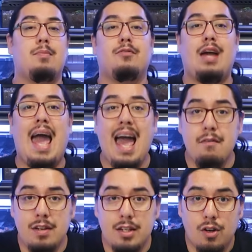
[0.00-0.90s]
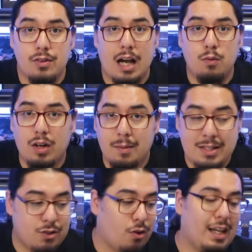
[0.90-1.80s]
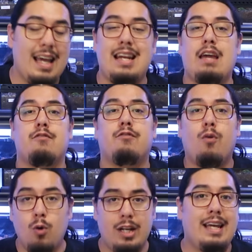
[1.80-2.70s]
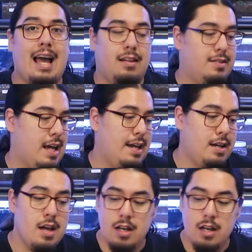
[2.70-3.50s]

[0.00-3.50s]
But if you have an adult, I would recommend starting in a 40-gallon tank.